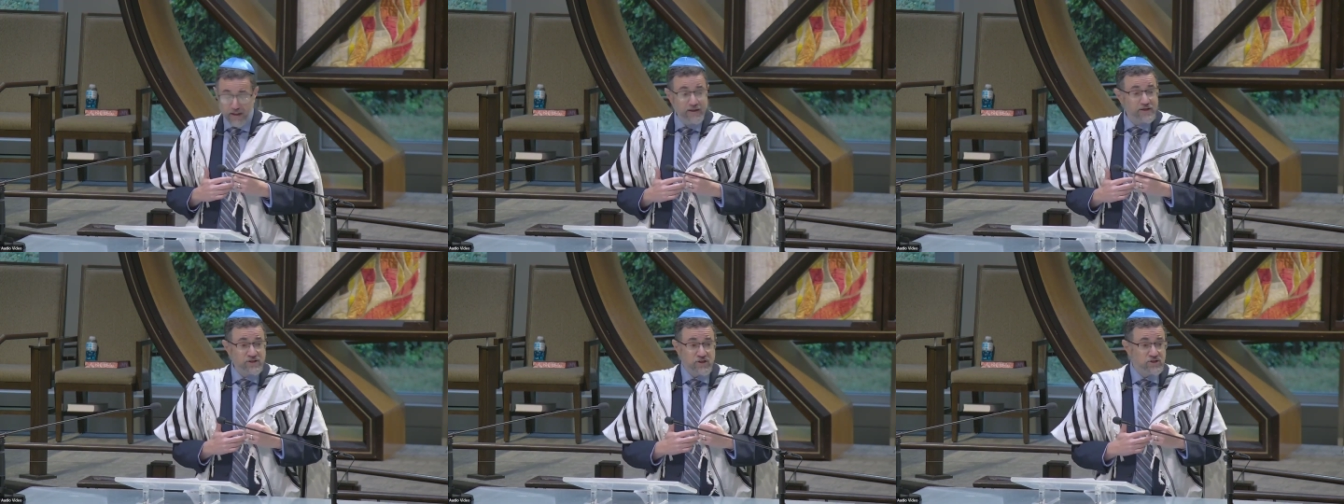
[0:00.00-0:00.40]

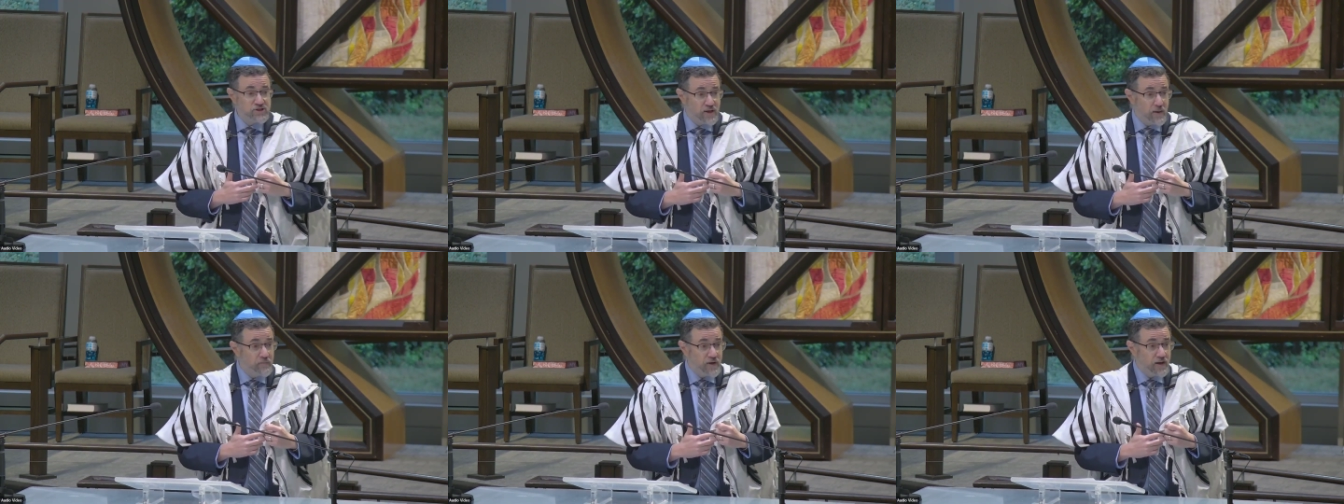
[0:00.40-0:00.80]
And this is
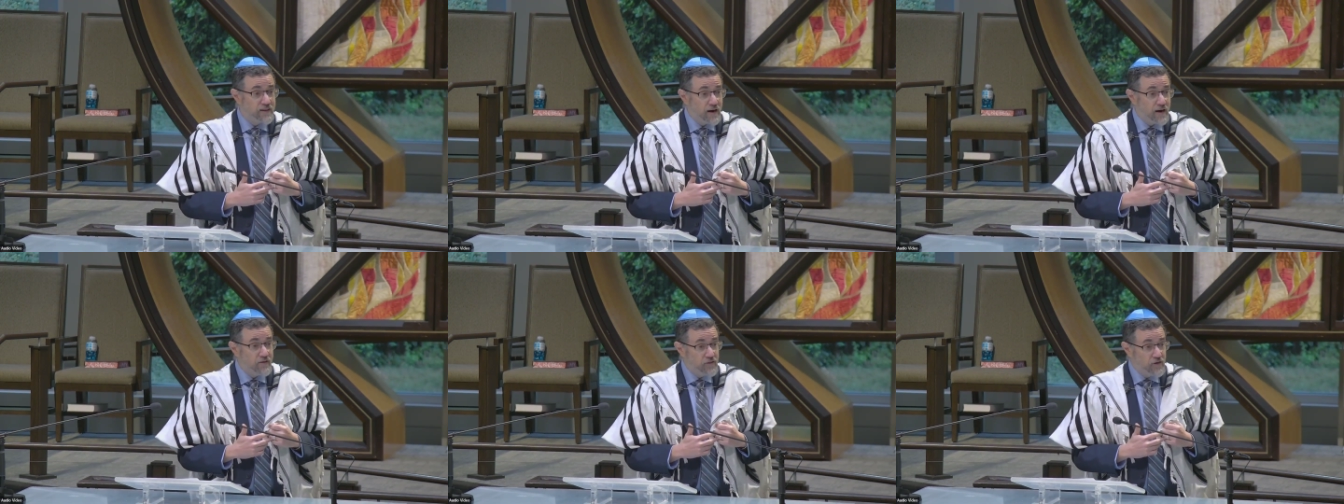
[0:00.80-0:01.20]
something
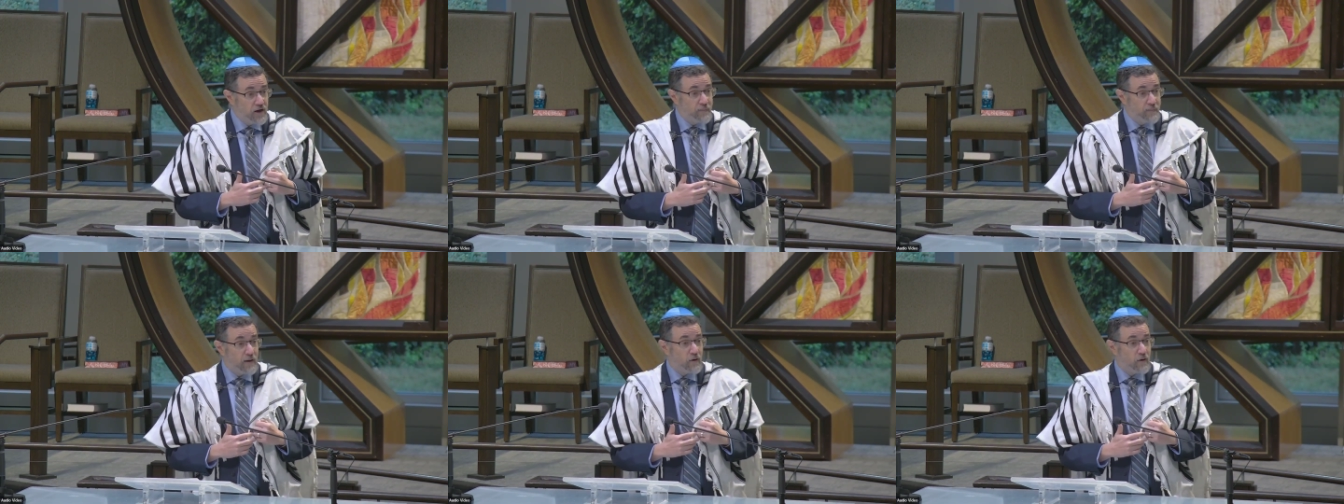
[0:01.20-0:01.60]
that I
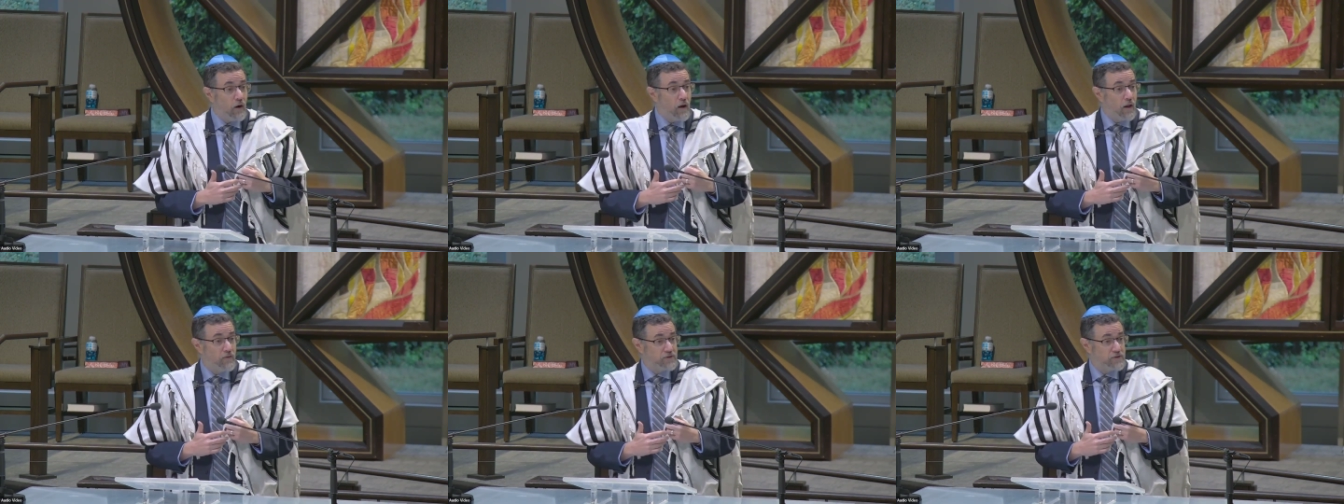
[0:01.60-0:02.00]
think about
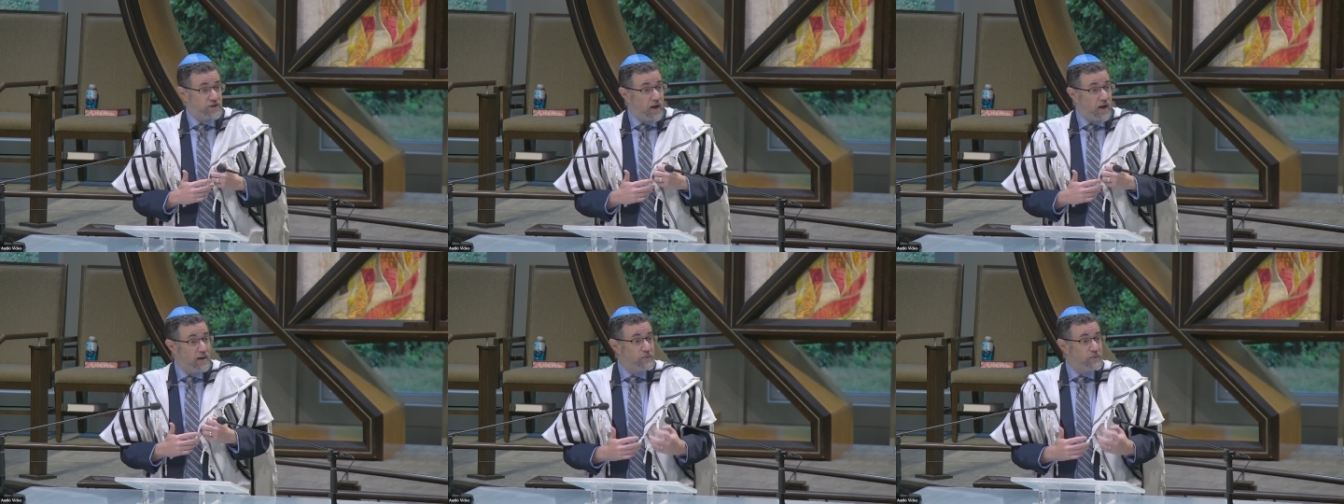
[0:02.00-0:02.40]
all the
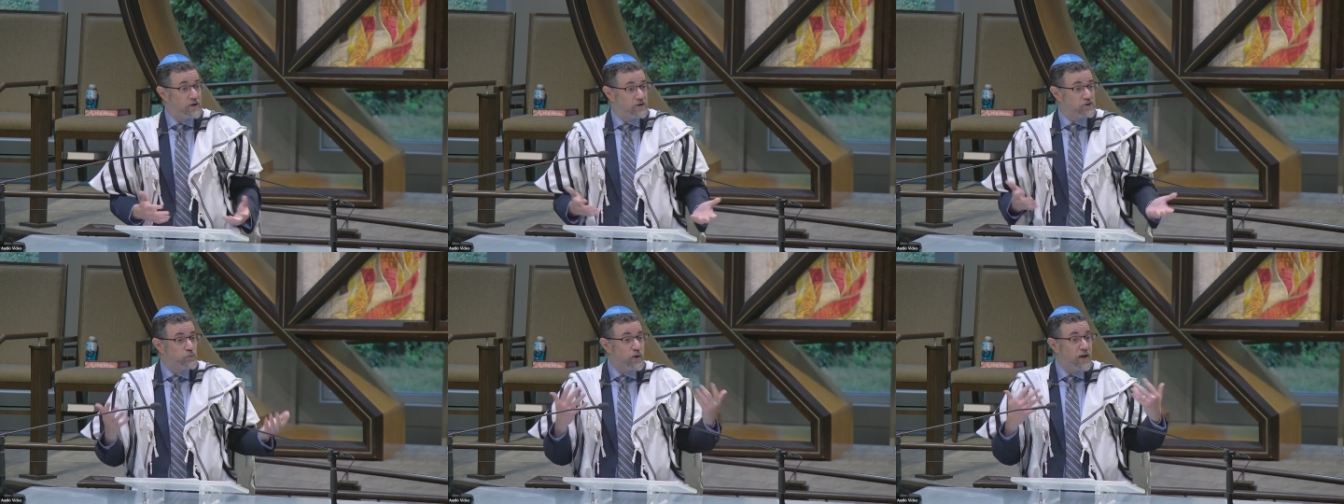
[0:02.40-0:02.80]
time
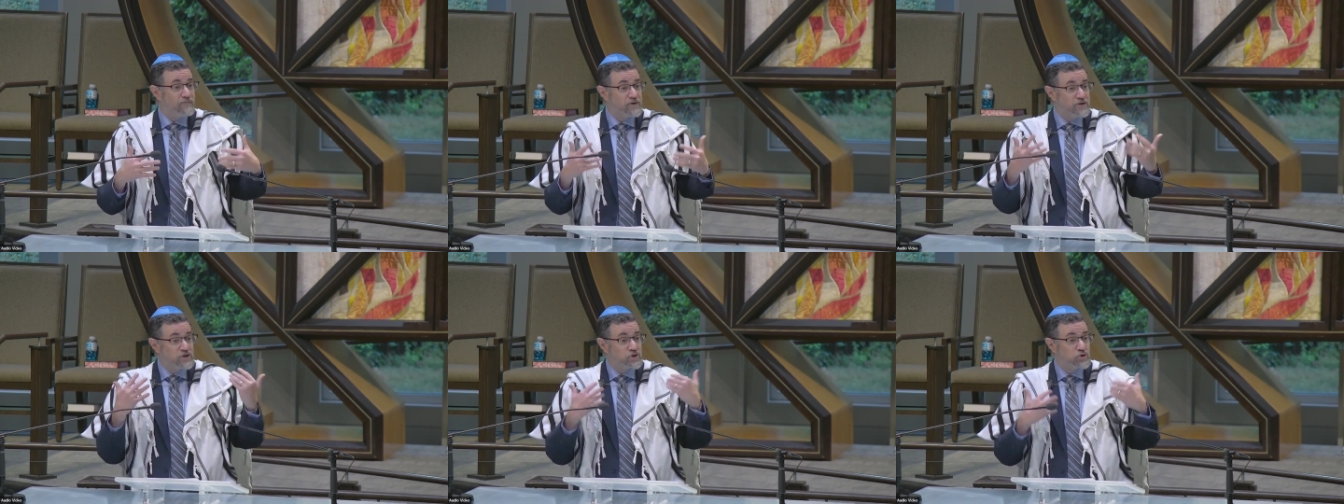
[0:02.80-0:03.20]
because we
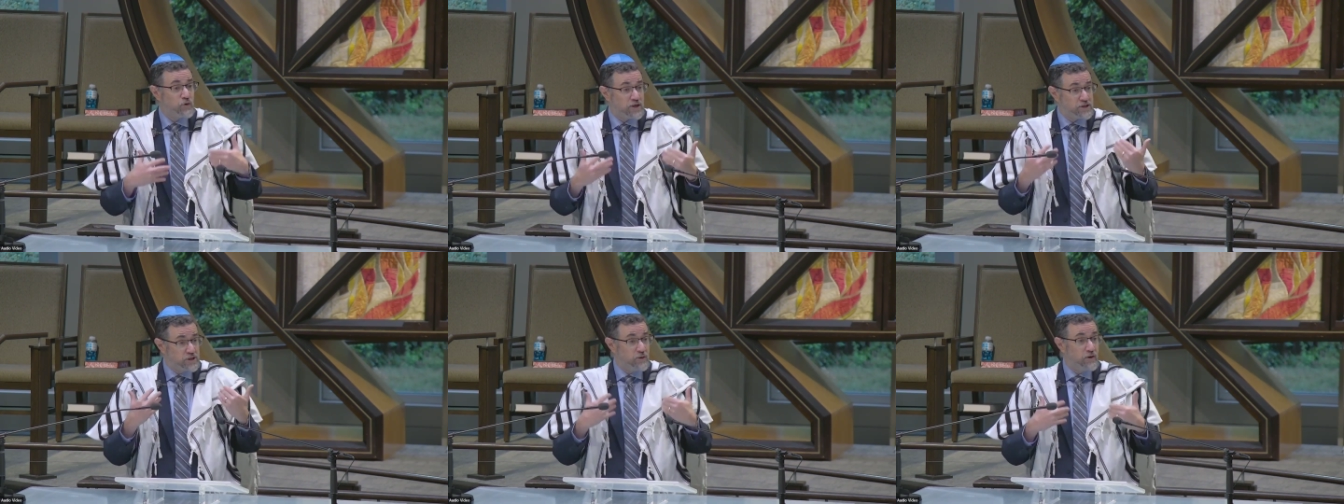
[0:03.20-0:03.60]
have a
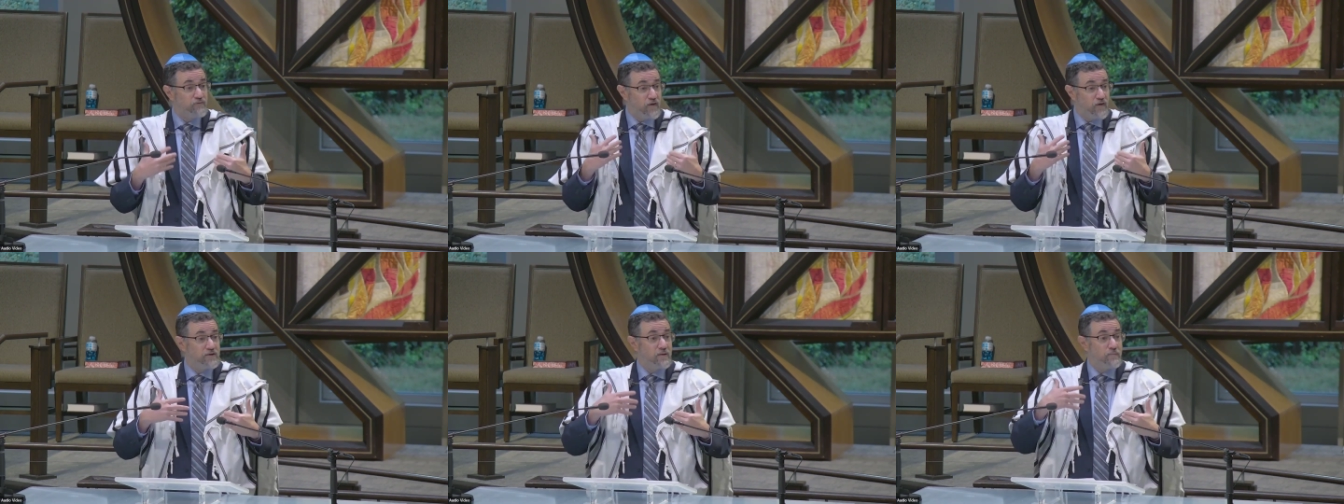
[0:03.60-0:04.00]
discretionary
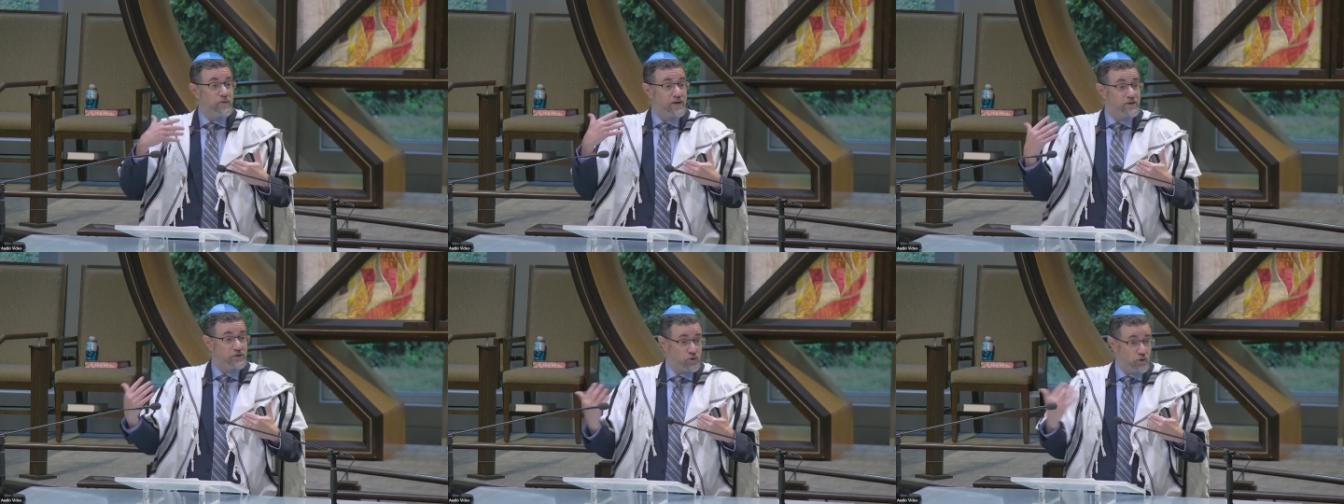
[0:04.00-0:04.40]
fund at
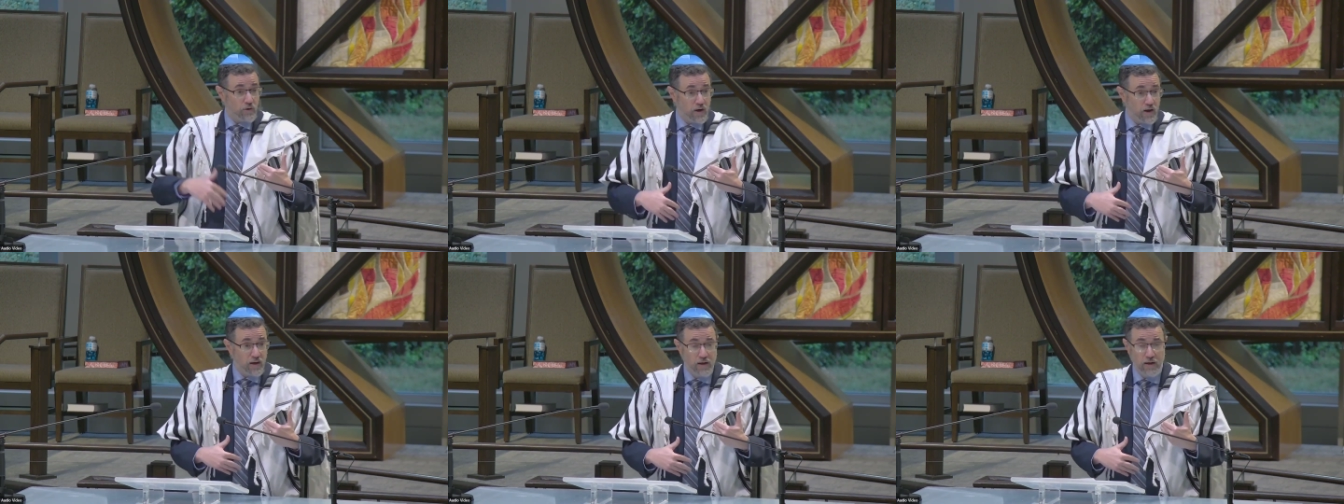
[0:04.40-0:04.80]
B'nai
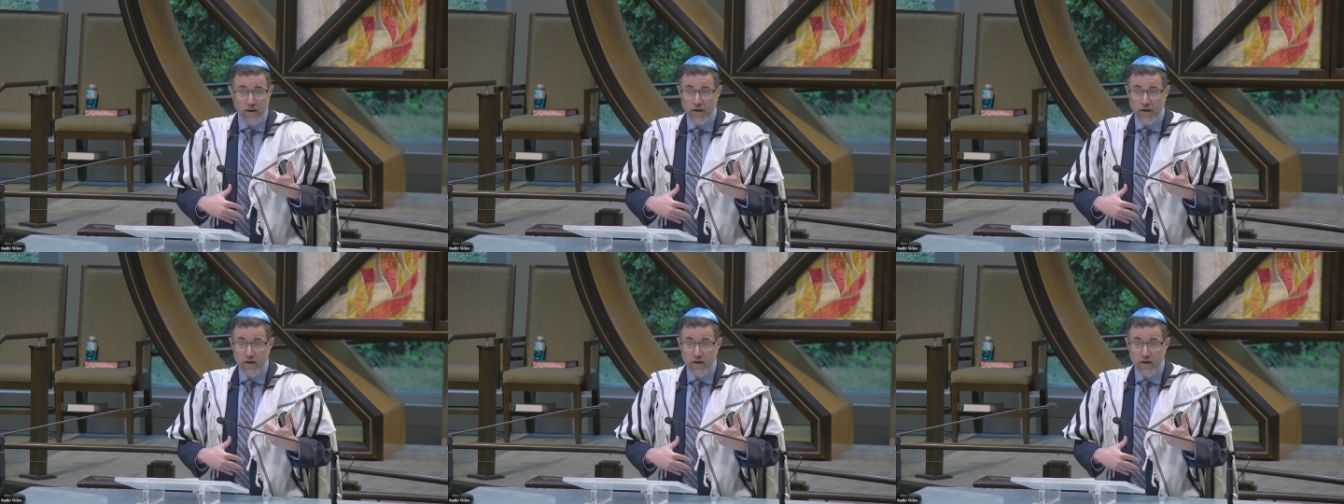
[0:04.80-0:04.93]
Torah